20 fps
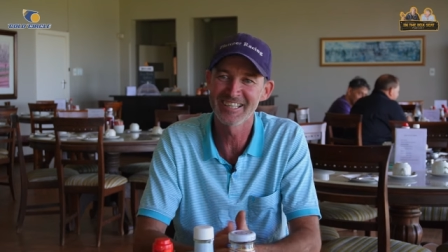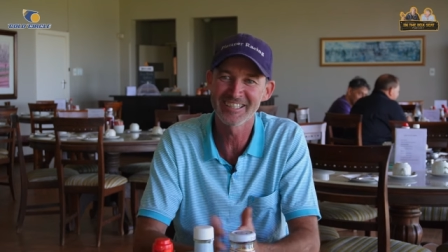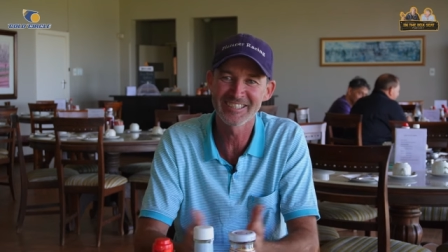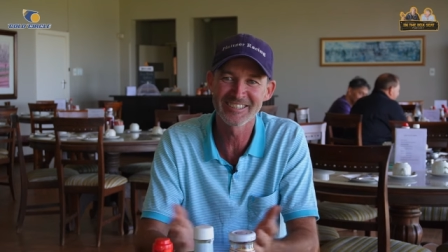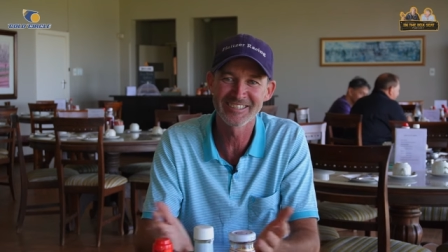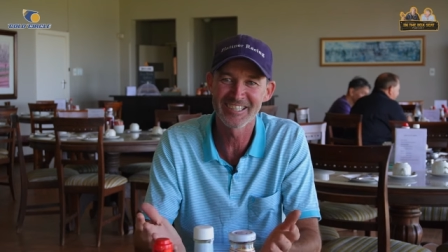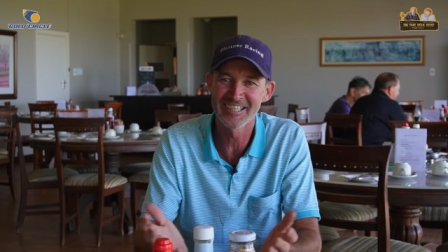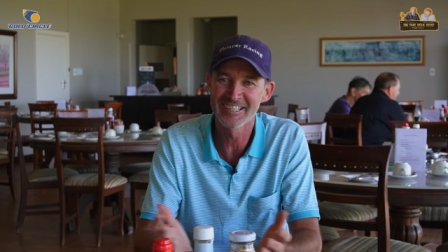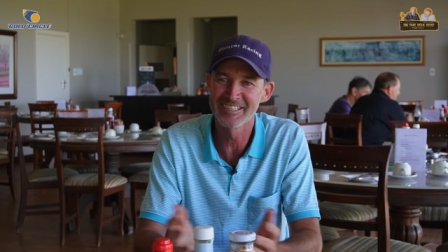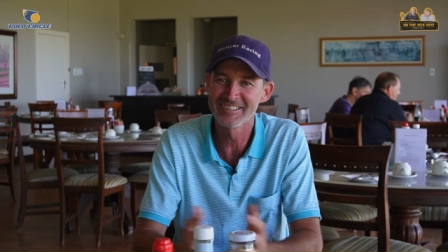like I
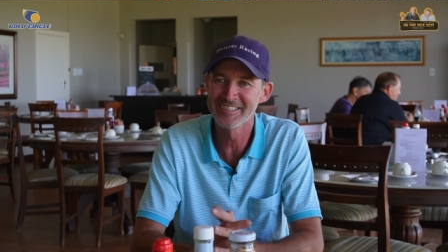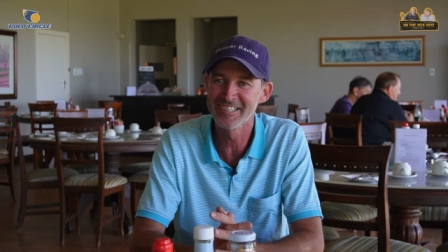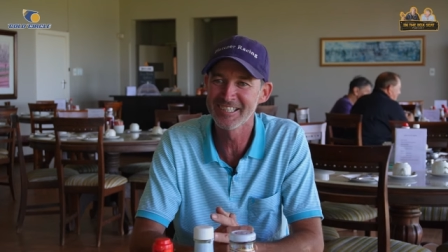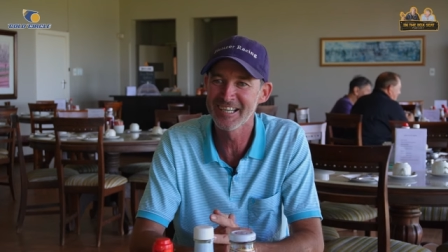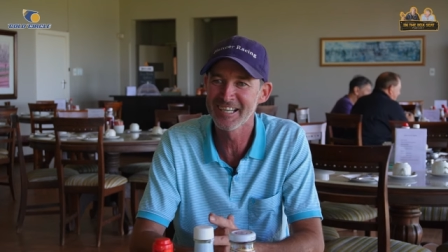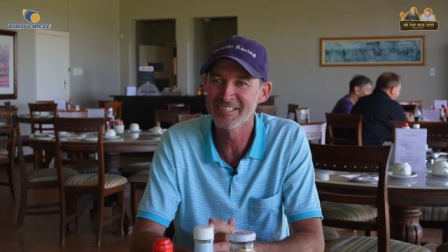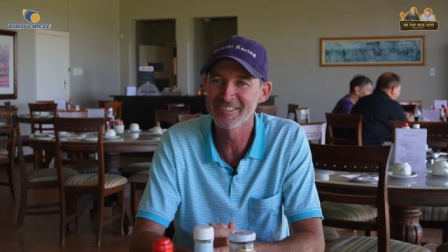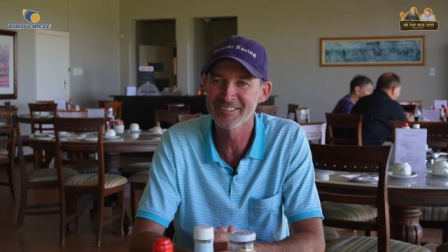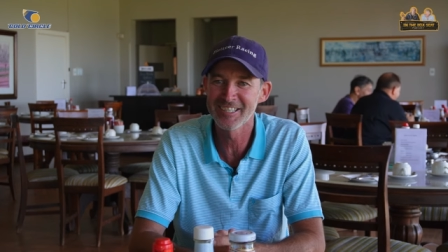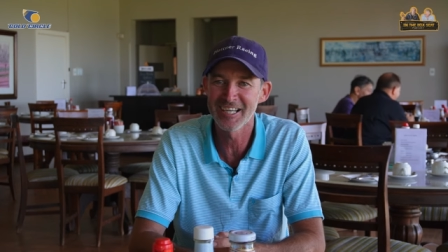said, it's that
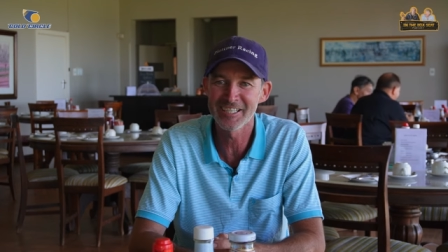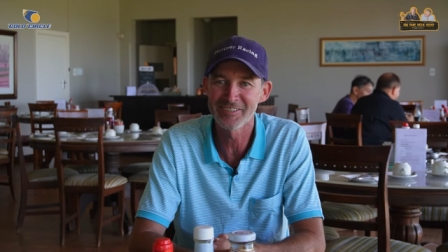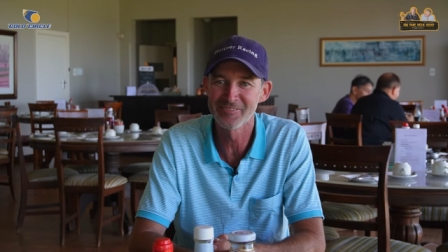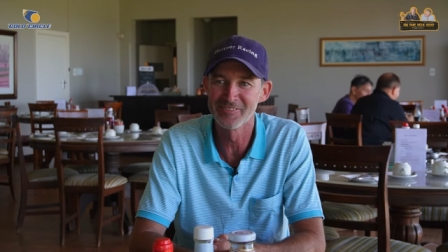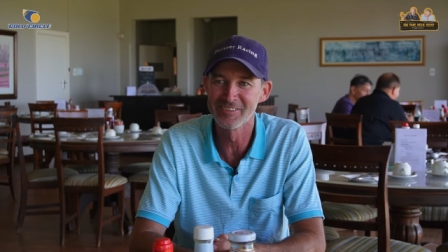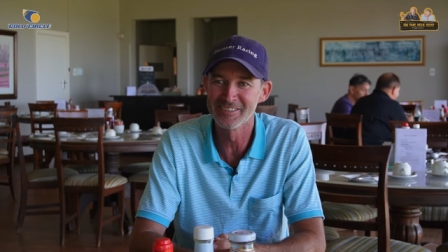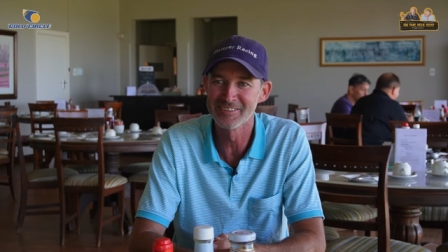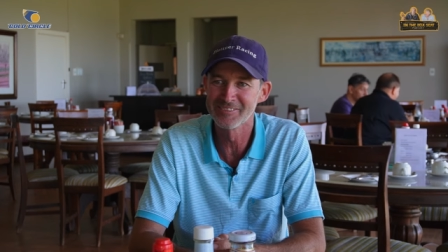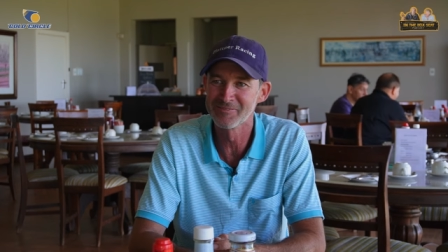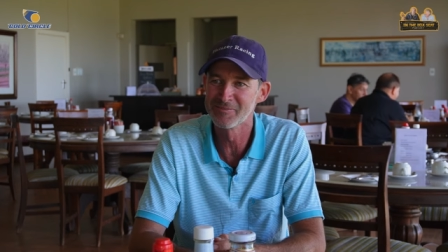
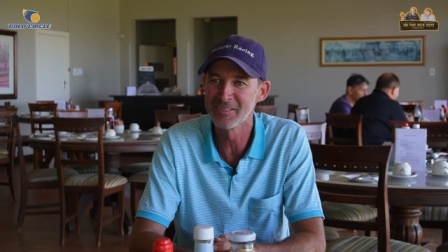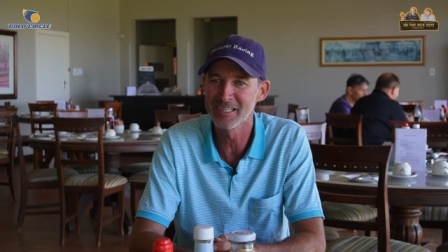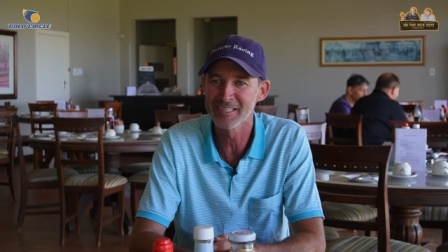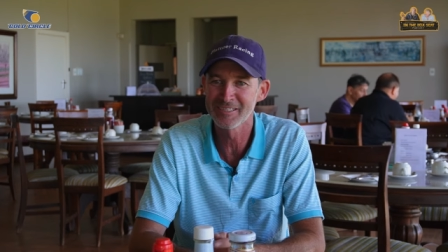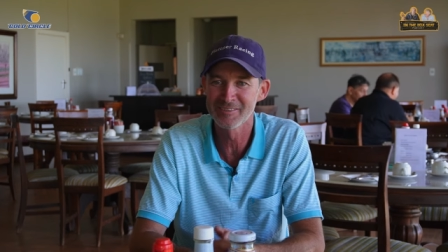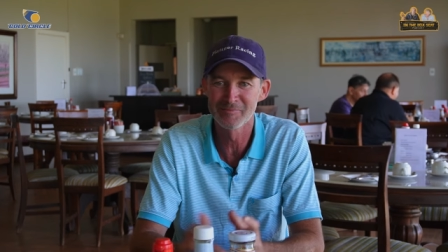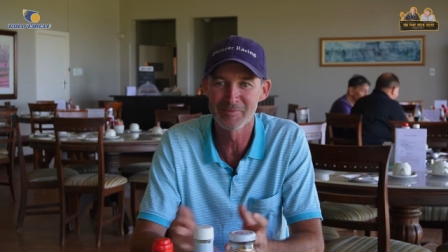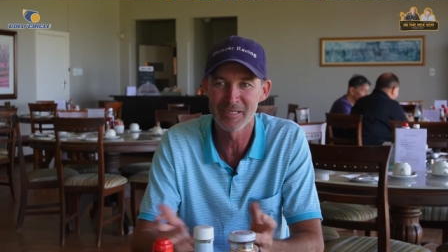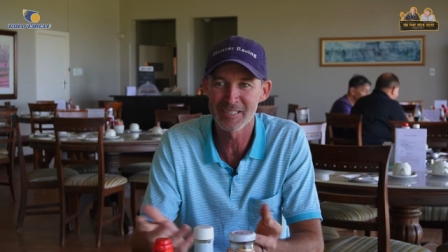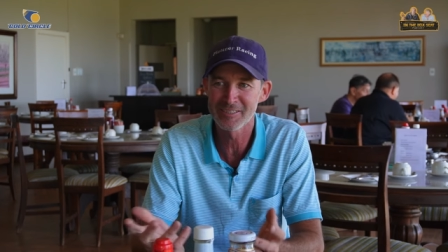excitement. Yeah,
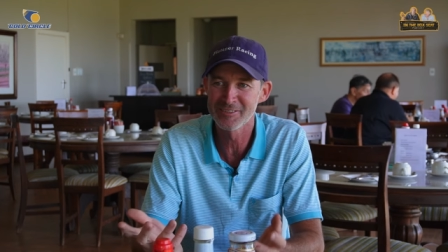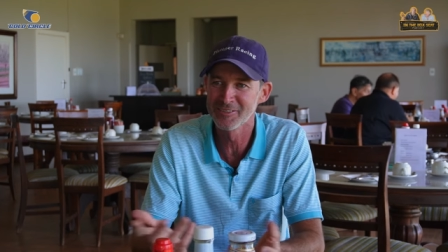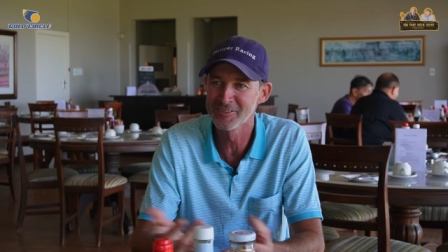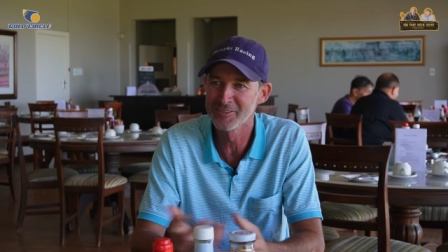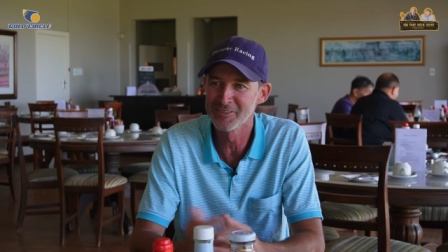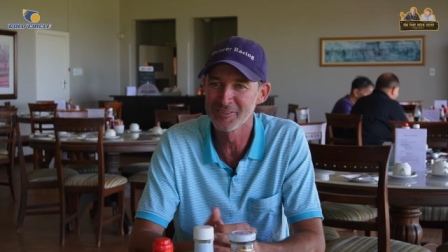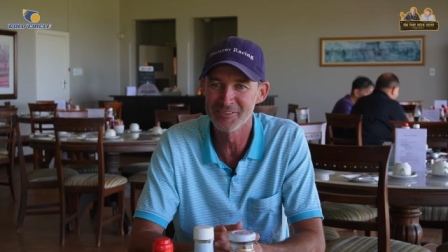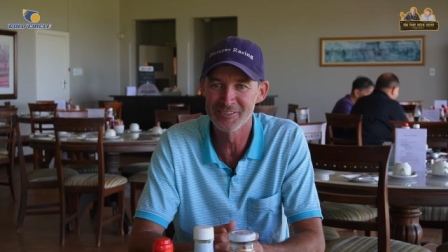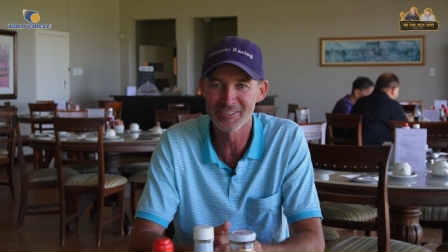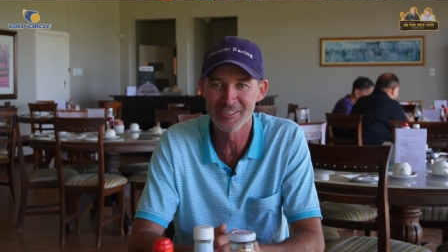back, back yeah. to
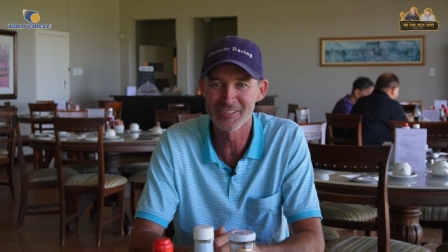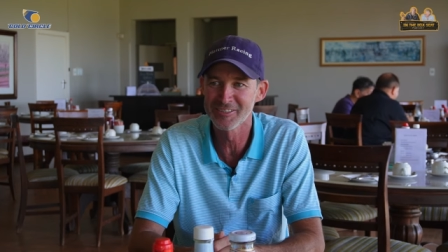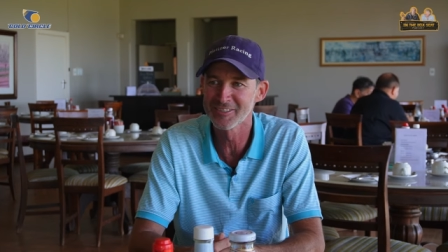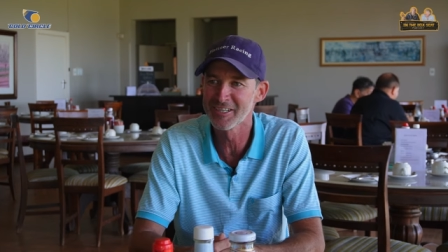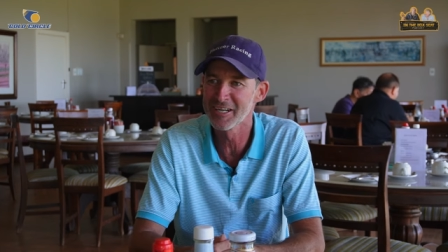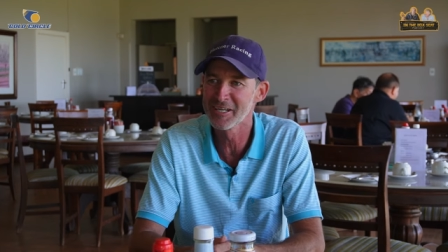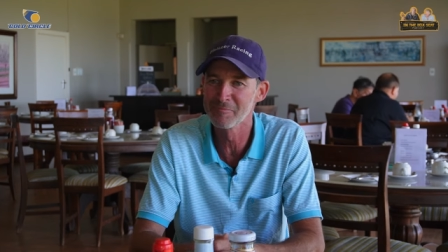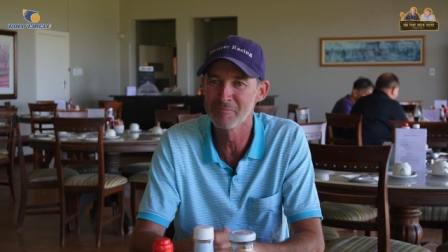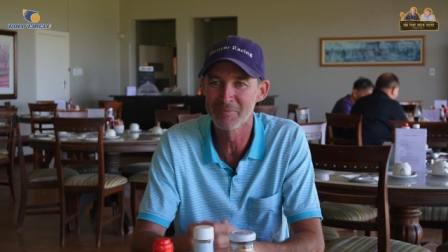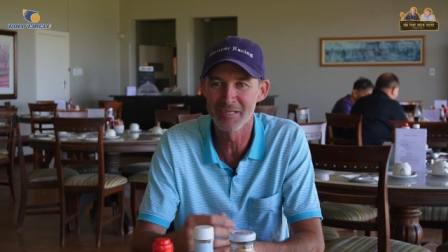your six
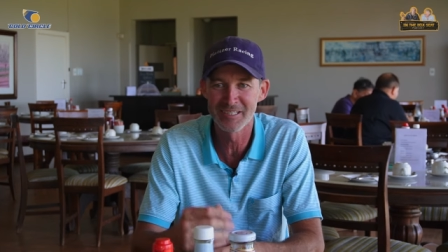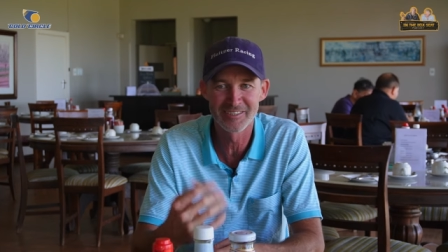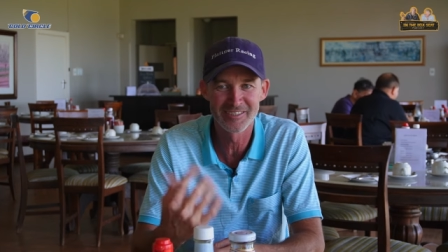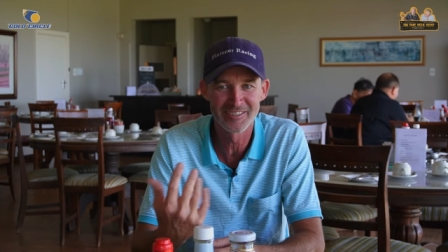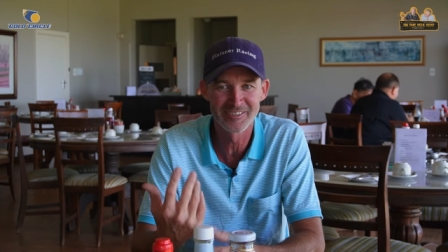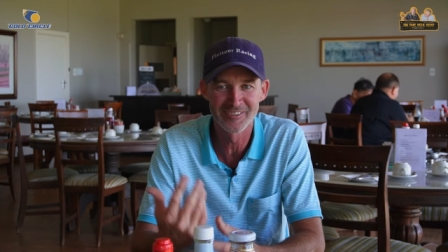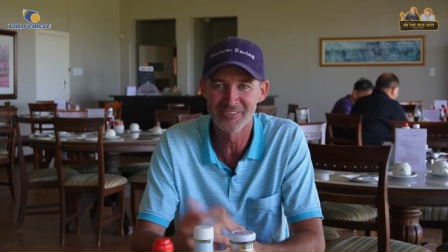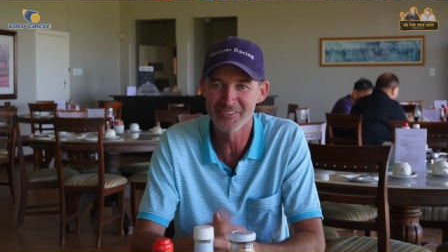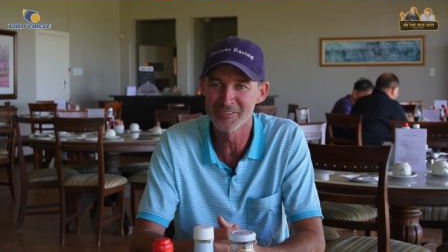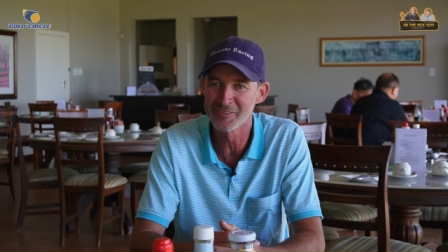rand
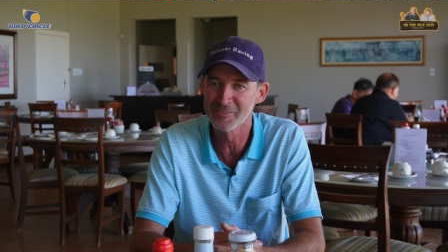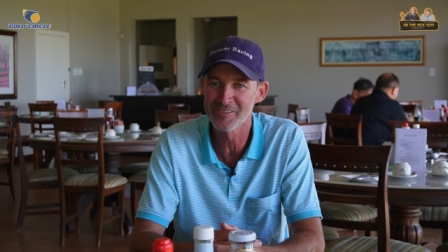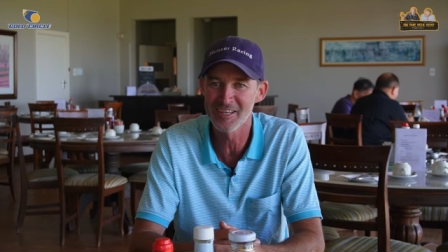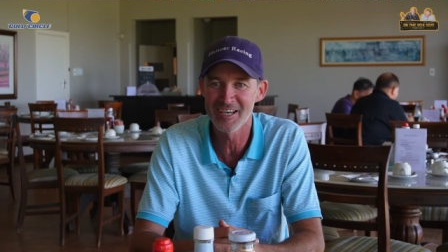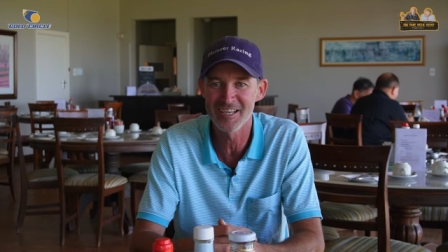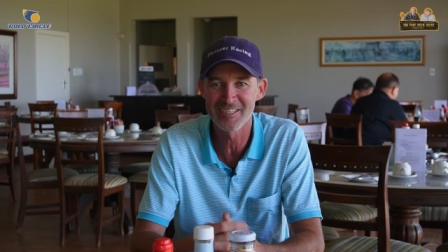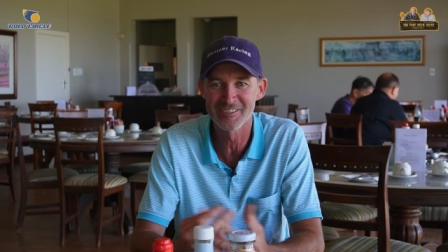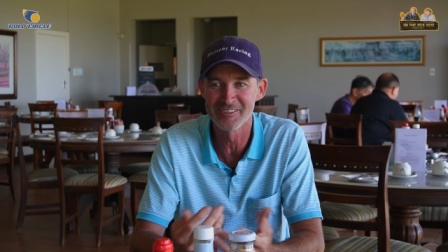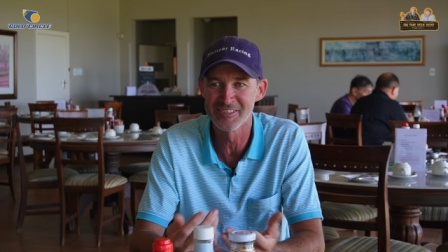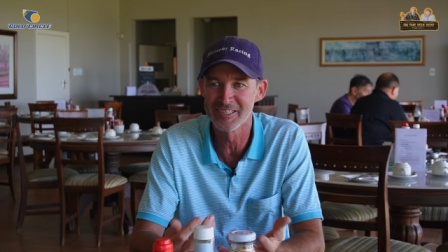punters or your
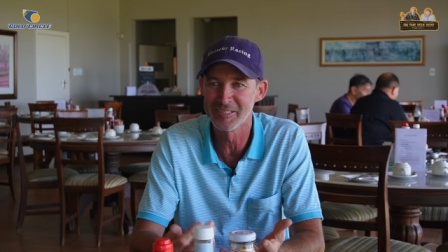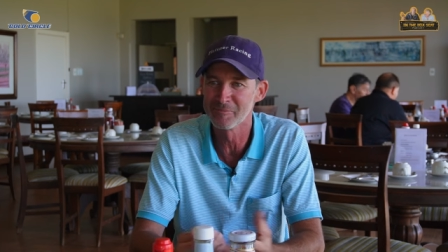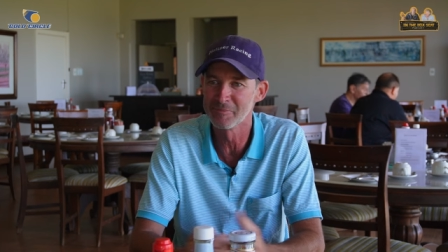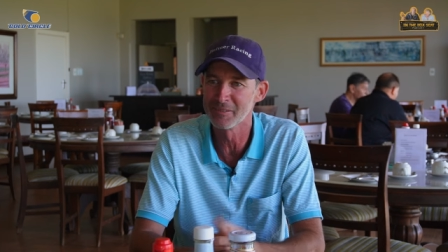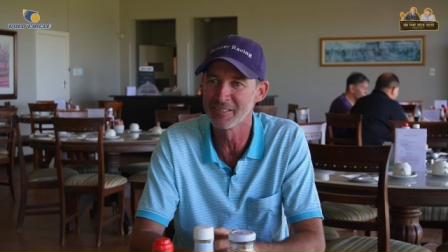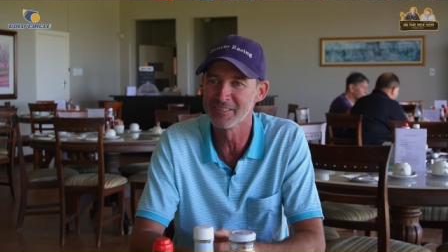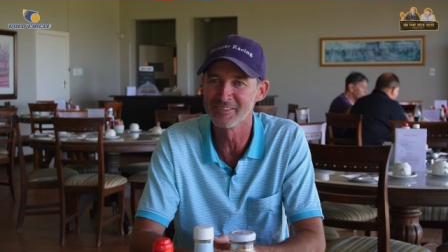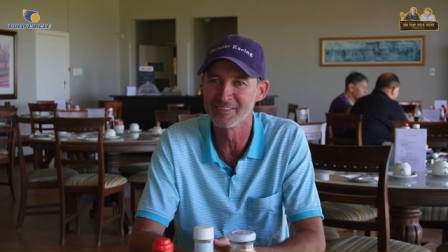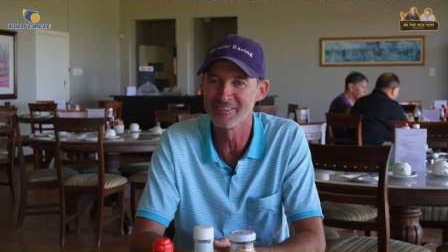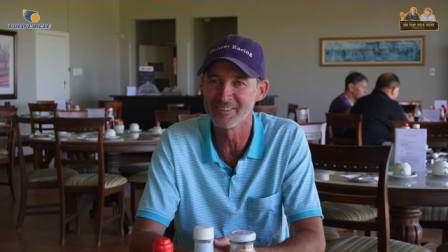thousand rand
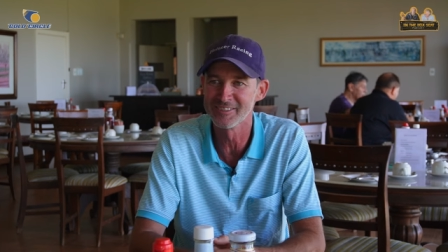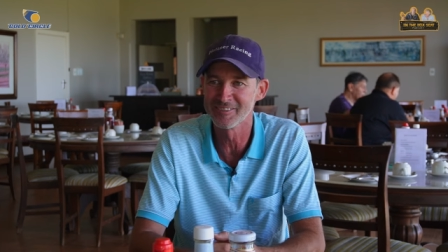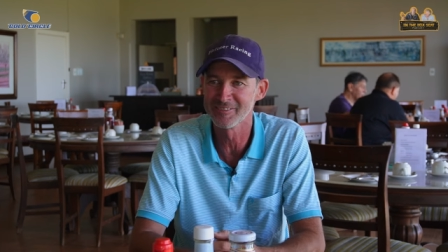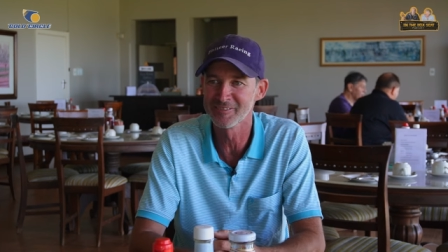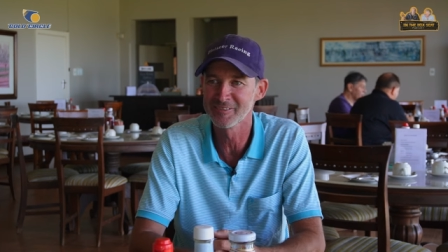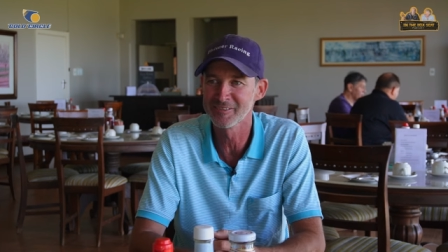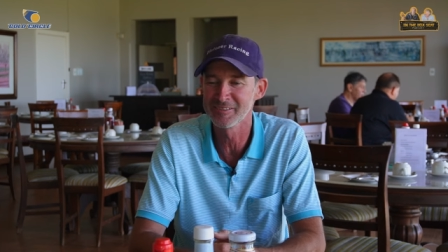punters.